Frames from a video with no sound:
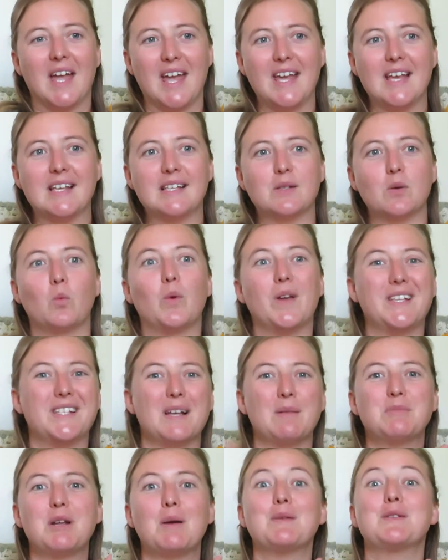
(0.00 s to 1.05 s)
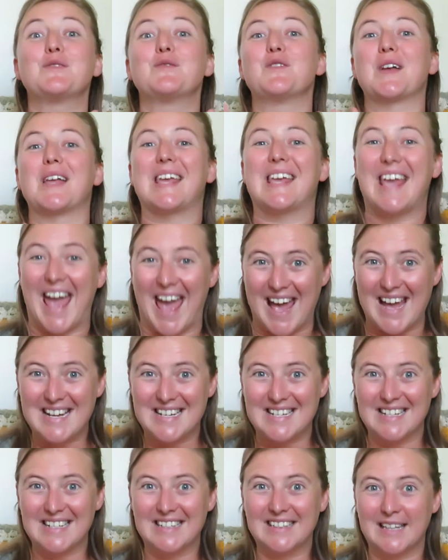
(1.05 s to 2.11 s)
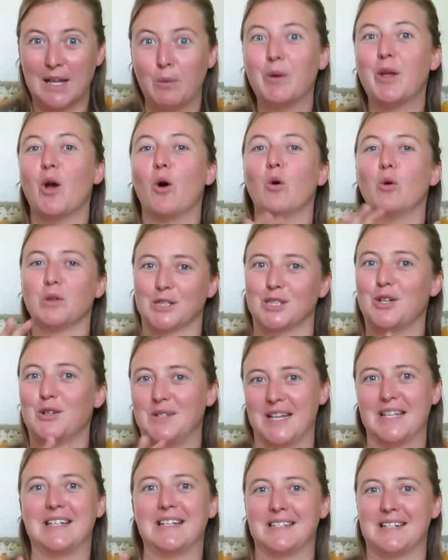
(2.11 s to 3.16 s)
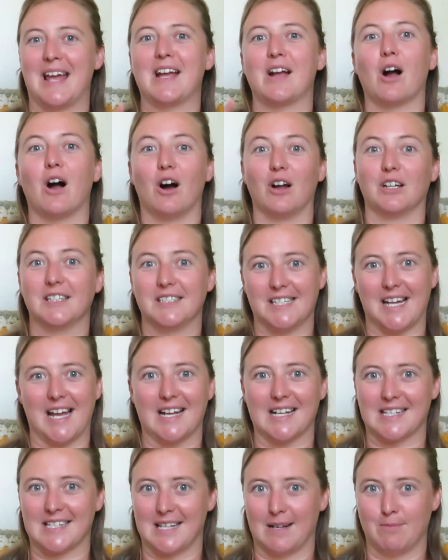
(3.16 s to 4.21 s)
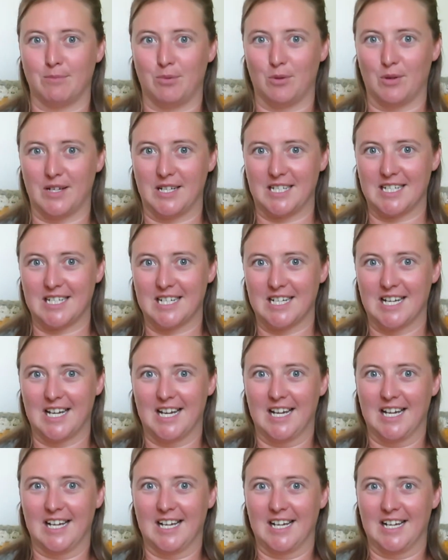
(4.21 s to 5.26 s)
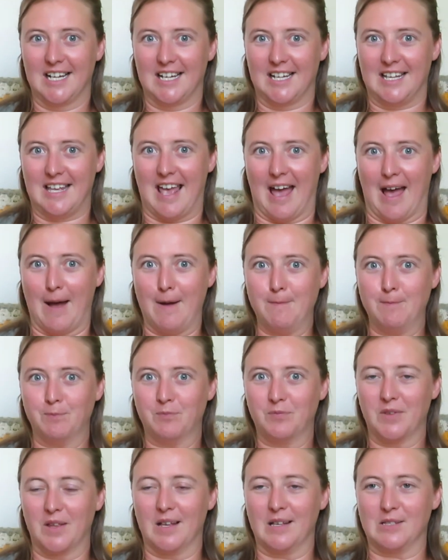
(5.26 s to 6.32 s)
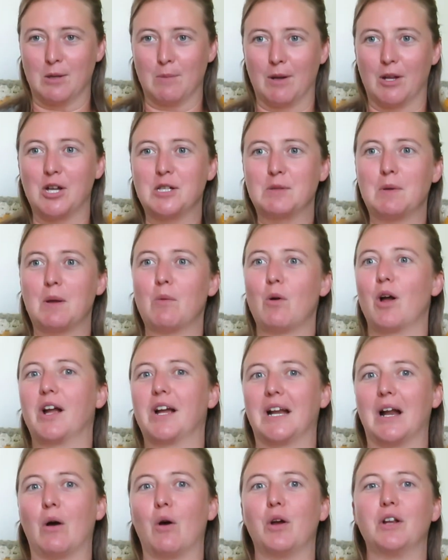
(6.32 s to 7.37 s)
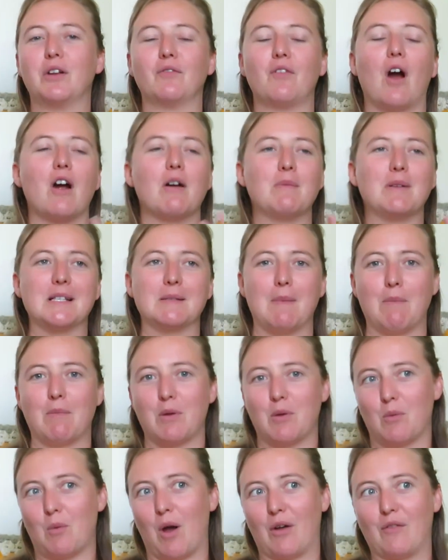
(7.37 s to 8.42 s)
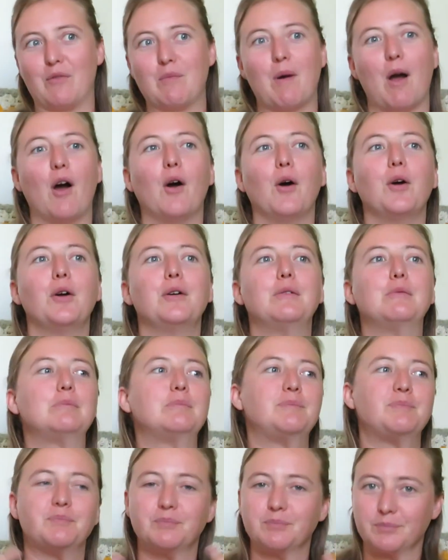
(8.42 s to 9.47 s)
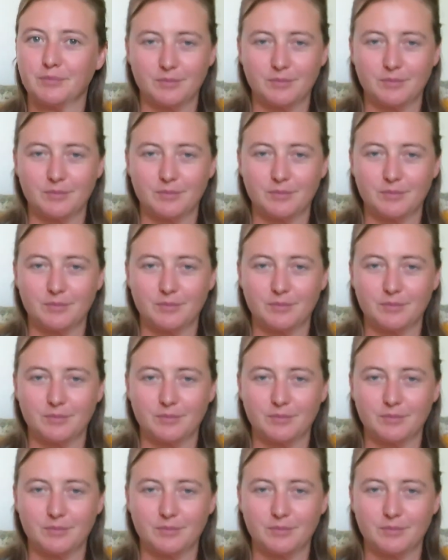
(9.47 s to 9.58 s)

is we sometimes forget that we also need to take holiday at some point. Yeah? So because we work in our own environments, maybe you work from home,